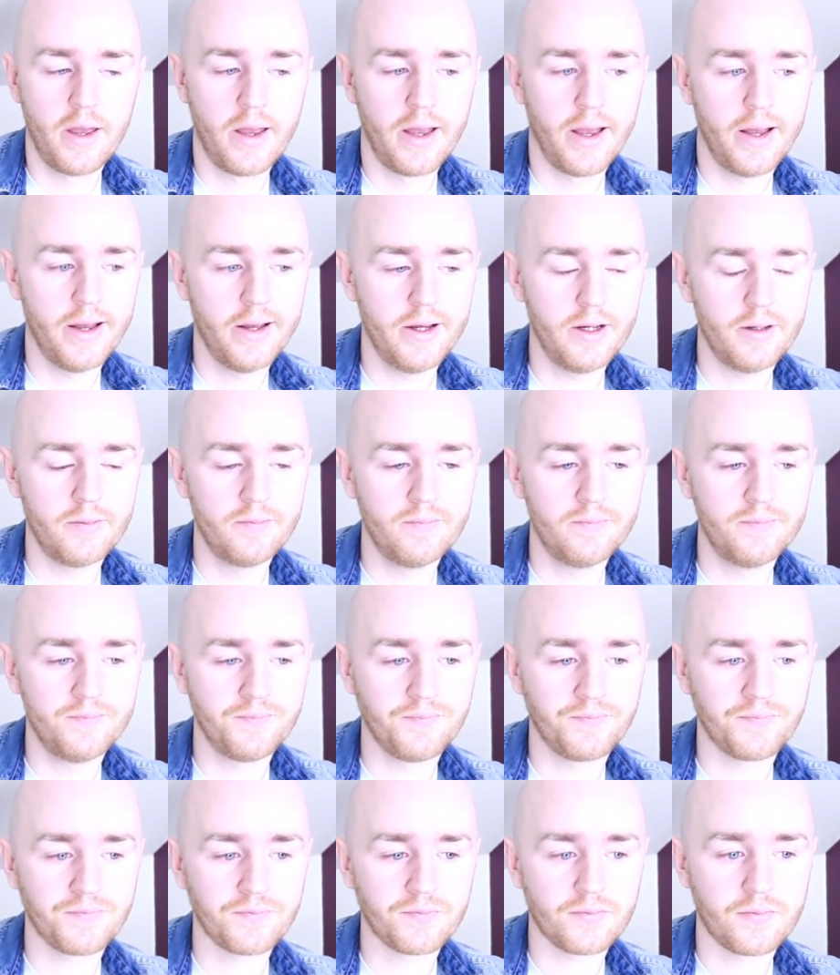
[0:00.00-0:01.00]
Um,
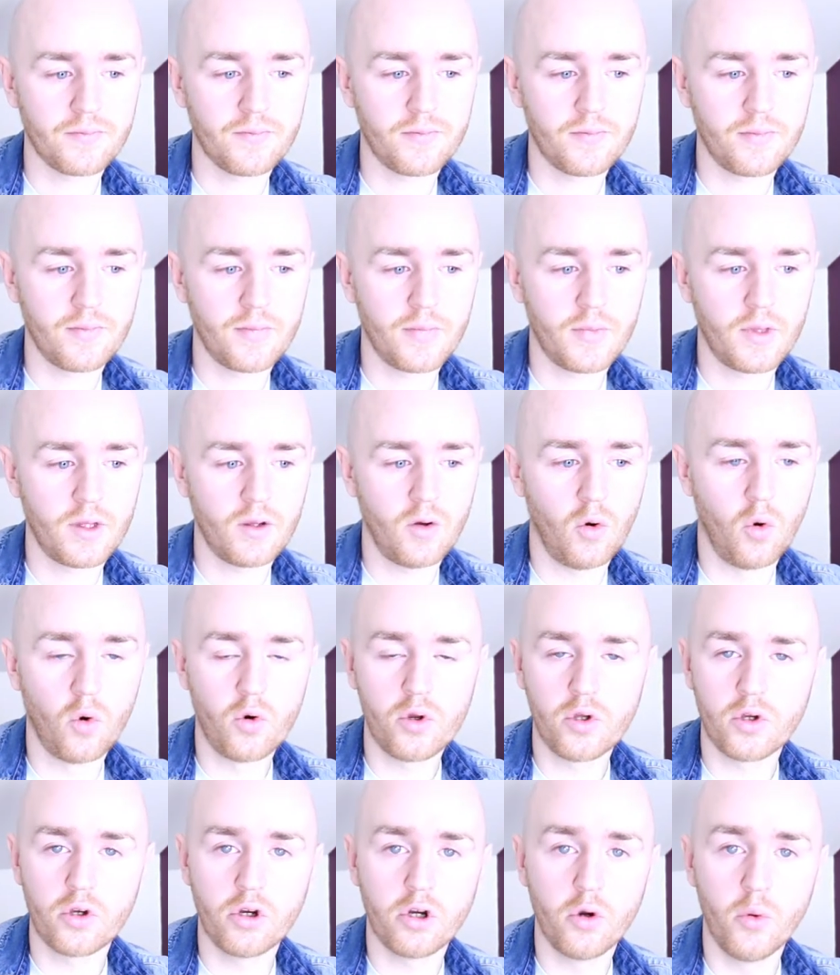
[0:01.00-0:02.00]
or
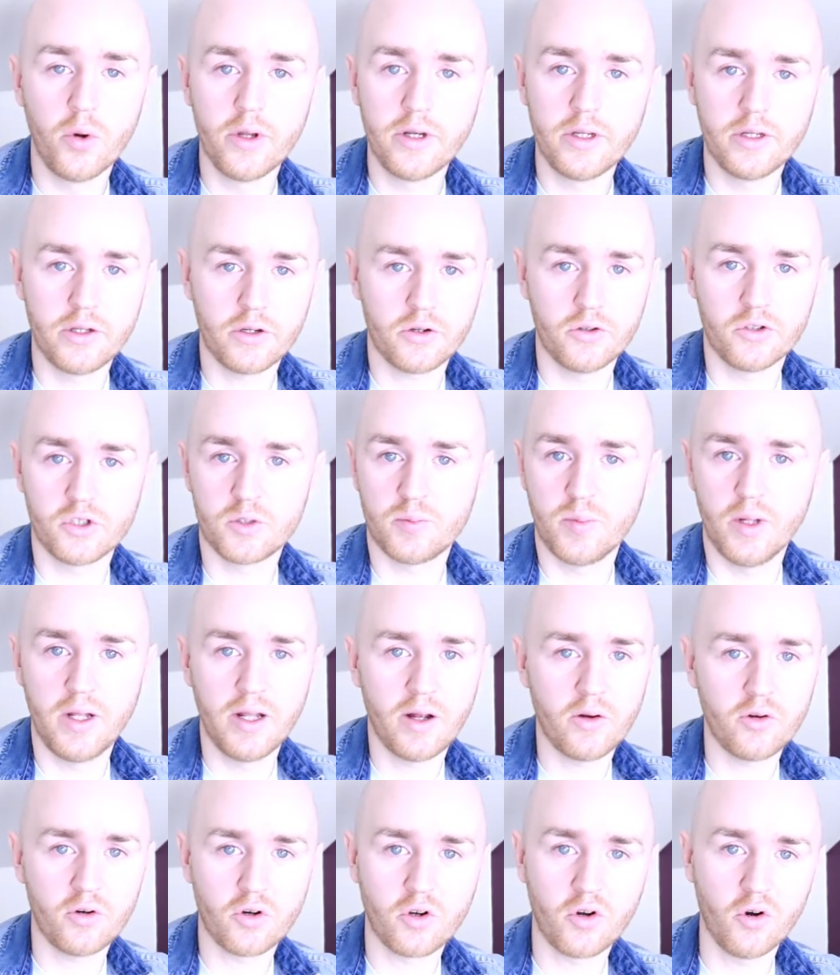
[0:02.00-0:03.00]
you could go in and you could spill
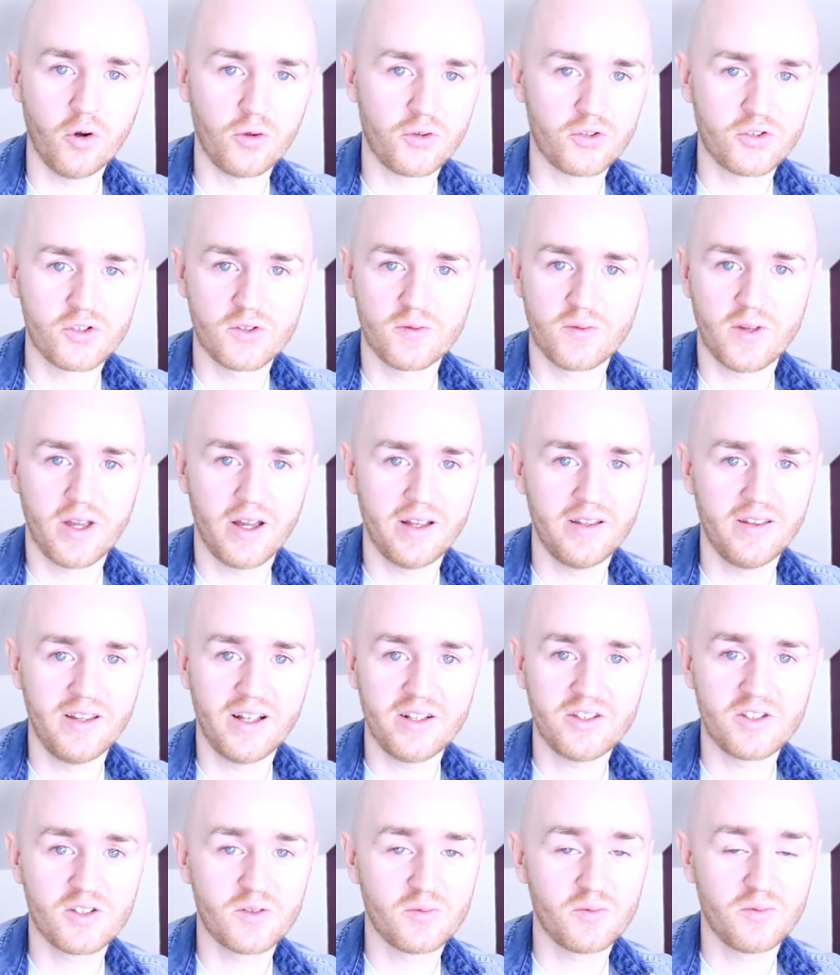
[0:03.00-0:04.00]
out your guts, and
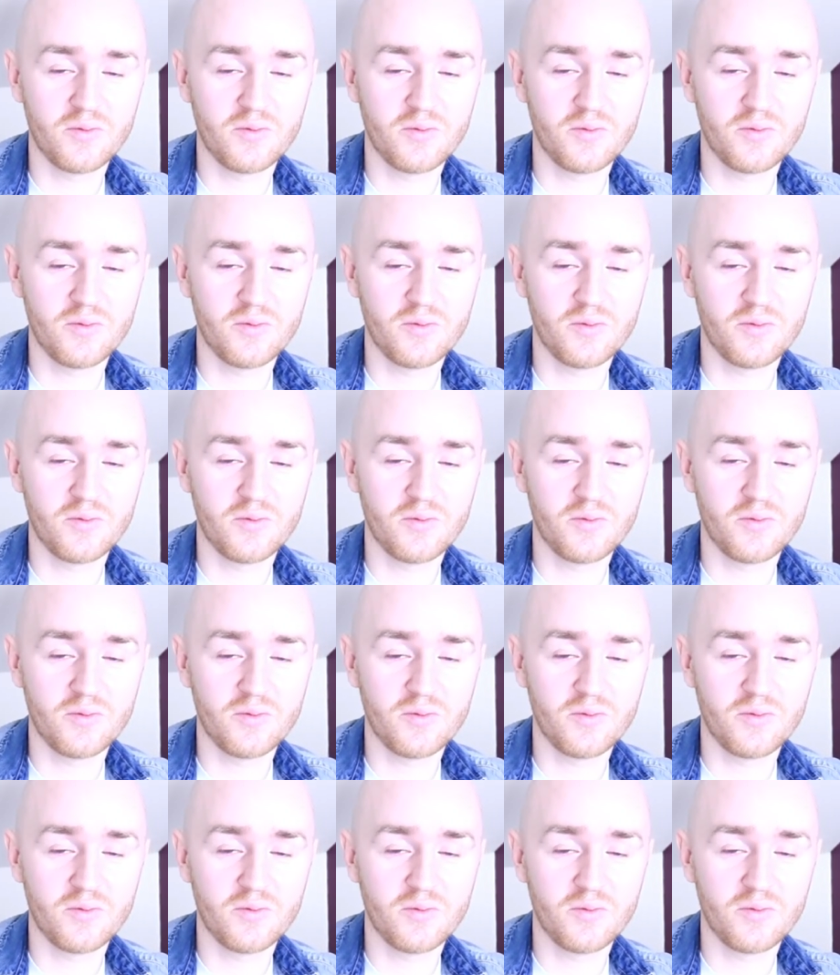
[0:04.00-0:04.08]
that's